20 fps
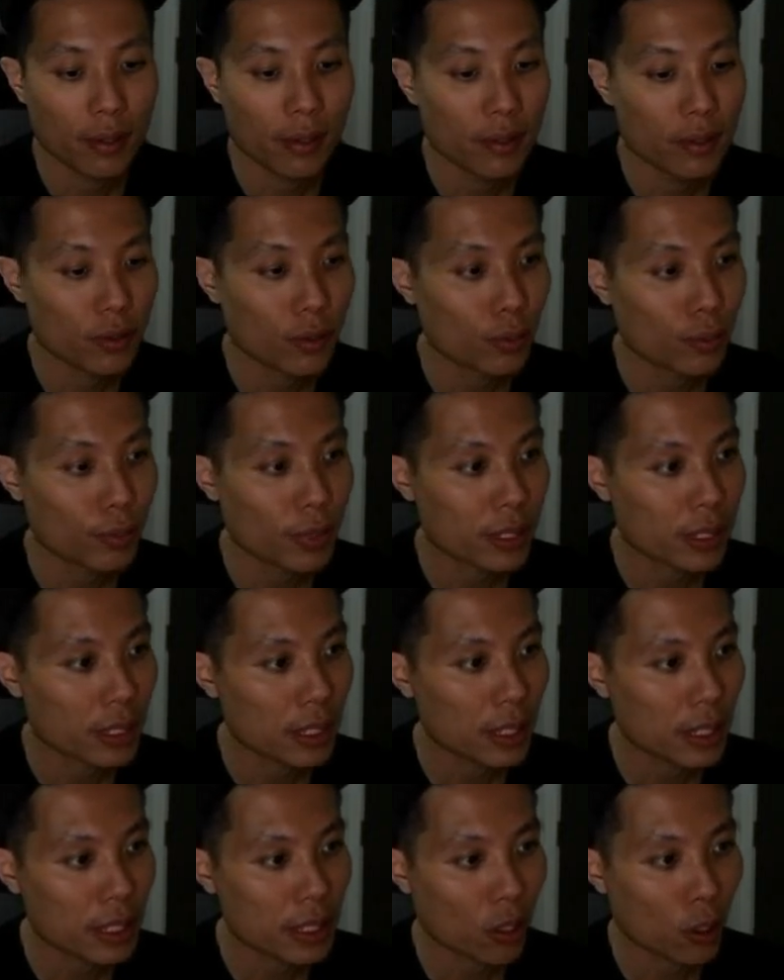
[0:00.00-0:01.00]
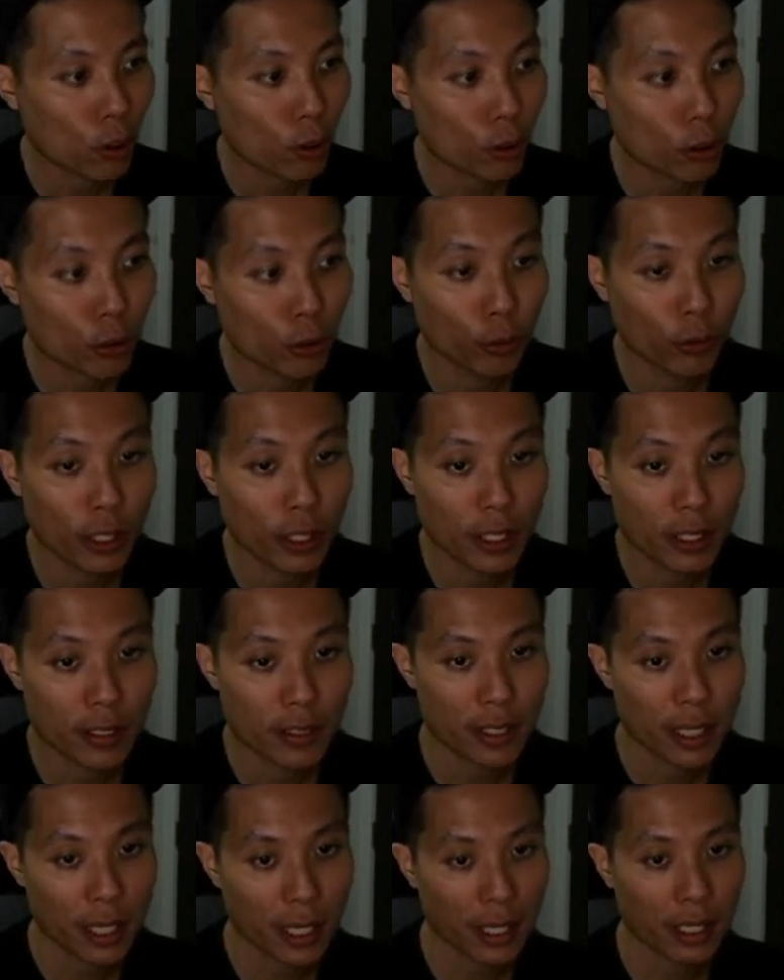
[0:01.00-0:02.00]
So basically all the coding is
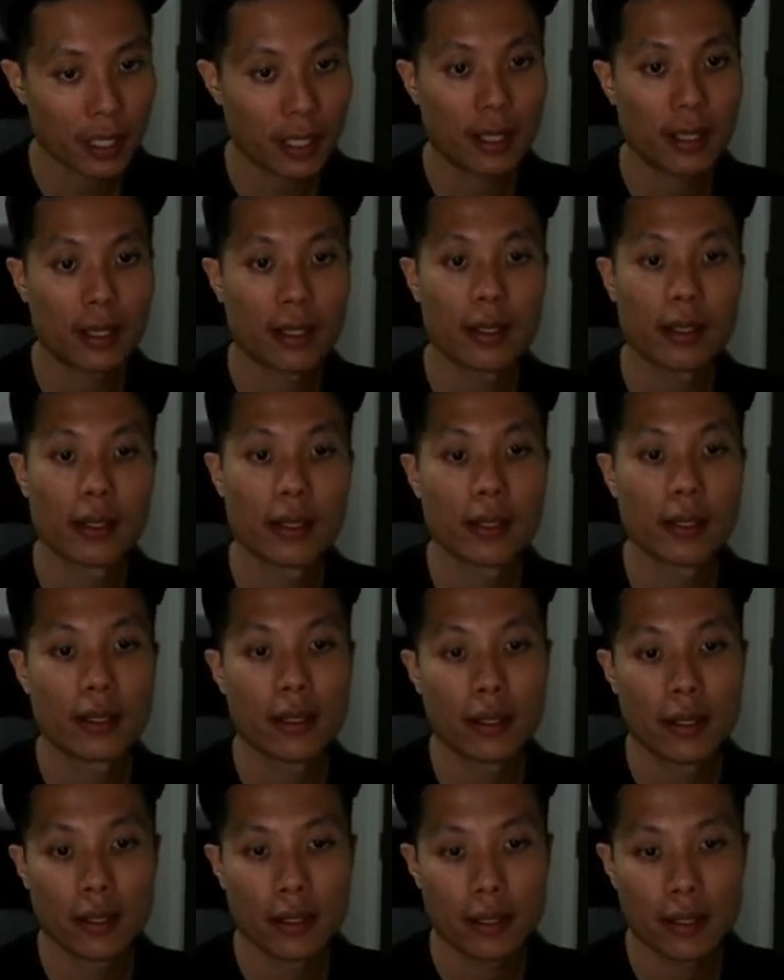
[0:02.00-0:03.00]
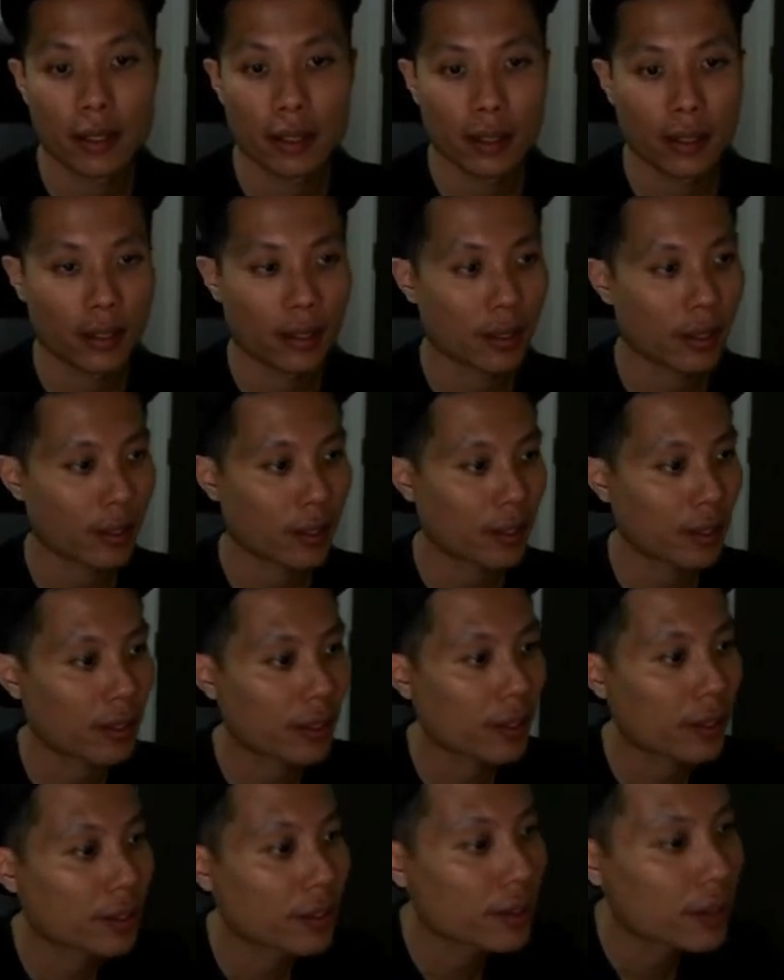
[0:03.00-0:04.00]
done,
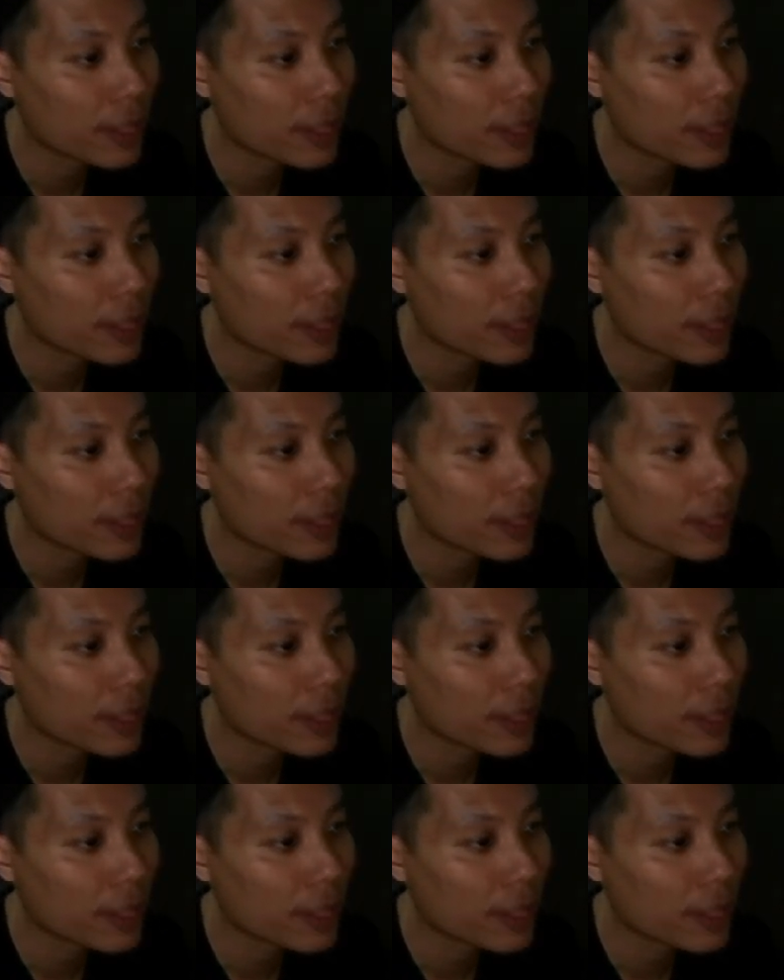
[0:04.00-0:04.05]
and